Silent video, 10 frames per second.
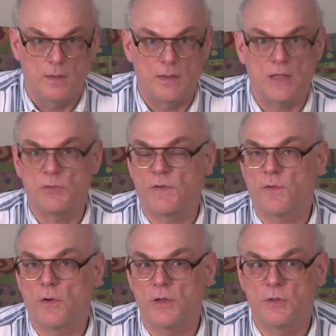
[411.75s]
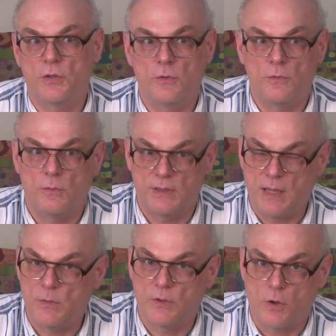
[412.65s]
That's referring to what
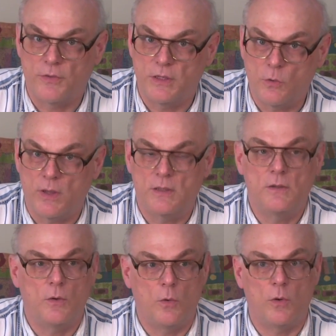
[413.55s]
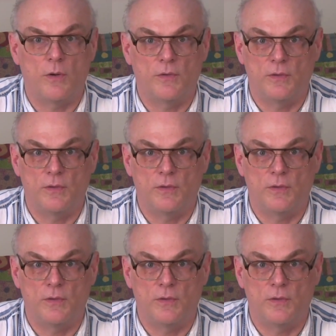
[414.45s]
they would call the anointed, or